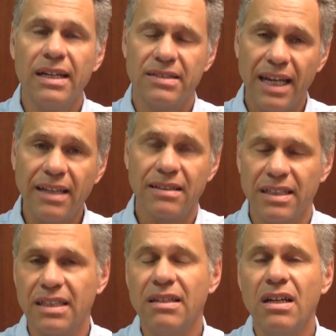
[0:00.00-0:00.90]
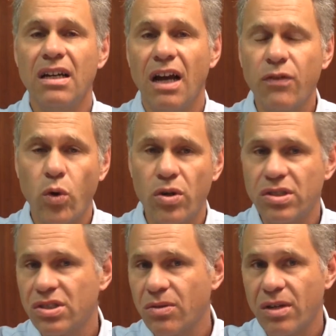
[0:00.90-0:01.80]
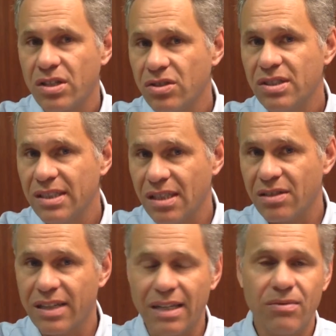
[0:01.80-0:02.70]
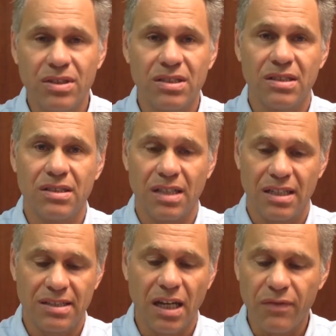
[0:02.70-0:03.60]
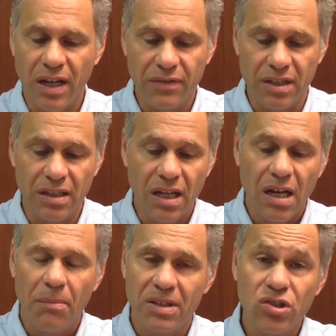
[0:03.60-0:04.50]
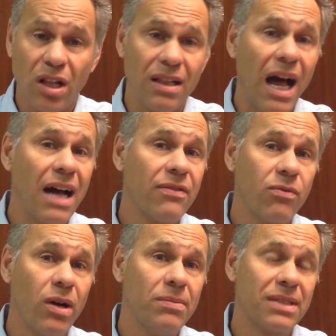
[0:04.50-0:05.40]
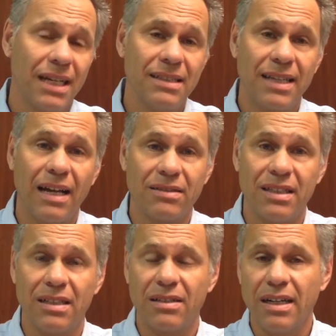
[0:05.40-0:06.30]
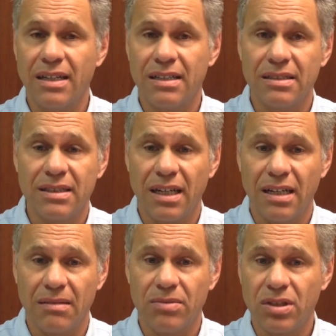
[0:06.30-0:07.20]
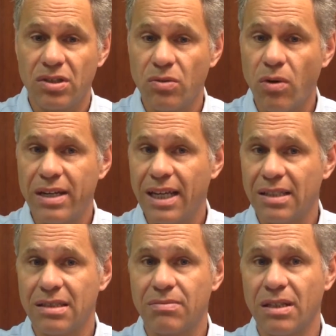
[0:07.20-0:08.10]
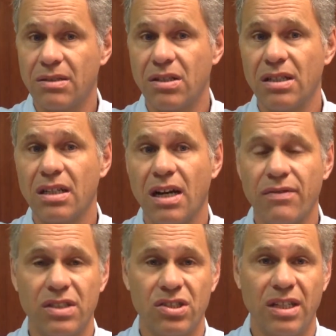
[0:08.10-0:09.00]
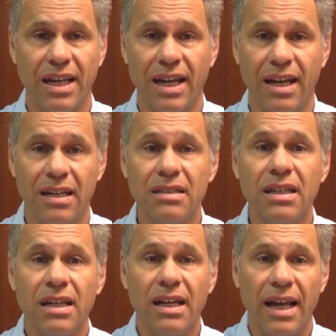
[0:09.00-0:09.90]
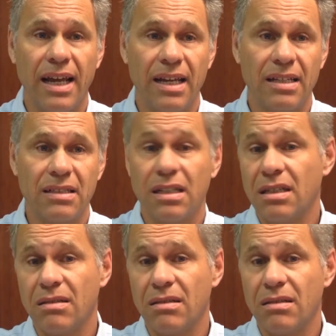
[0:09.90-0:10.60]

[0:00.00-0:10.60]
Secondly, of course, is you want to use the internet, which is self-evident. But there's a lot of websites out there, and so you want to get to as good a coverage as you can, and